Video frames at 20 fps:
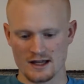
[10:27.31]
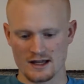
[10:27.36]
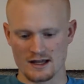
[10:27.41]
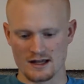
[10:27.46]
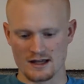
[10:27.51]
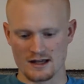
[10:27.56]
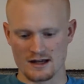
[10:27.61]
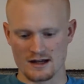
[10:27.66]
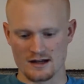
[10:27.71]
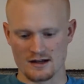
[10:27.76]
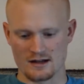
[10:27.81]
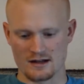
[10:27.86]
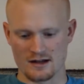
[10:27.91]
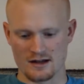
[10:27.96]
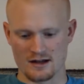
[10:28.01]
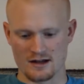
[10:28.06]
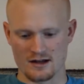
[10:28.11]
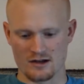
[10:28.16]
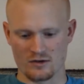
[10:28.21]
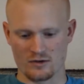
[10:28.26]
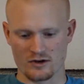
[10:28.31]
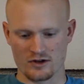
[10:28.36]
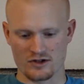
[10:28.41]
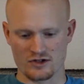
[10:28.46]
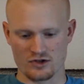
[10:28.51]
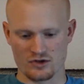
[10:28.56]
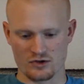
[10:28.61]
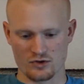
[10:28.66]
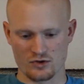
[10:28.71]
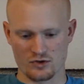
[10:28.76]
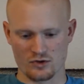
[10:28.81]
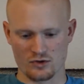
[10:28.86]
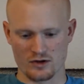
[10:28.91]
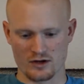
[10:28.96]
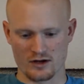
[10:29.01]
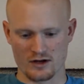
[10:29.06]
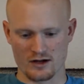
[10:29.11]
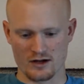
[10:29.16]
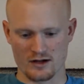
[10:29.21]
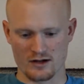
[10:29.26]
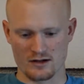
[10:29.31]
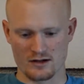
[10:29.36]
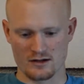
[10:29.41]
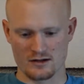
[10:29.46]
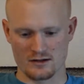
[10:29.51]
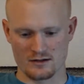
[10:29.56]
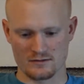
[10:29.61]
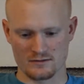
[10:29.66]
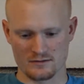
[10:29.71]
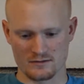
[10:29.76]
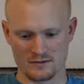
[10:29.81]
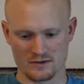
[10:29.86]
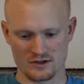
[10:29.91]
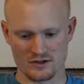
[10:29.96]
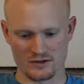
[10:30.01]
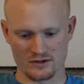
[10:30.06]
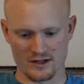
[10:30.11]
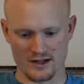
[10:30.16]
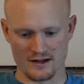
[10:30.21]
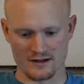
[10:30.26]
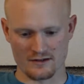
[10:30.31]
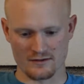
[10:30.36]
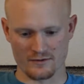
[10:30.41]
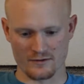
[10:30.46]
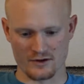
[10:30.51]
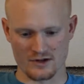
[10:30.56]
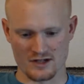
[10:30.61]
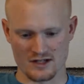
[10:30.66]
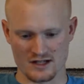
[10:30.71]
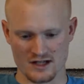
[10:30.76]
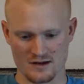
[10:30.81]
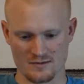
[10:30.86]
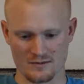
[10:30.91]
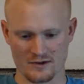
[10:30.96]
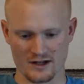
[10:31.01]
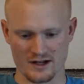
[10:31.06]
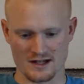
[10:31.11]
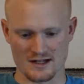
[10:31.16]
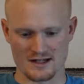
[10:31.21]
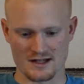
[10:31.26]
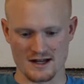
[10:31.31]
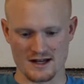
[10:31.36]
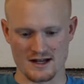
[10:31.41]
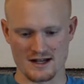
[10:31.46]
And in order to do that, the first step, like I said,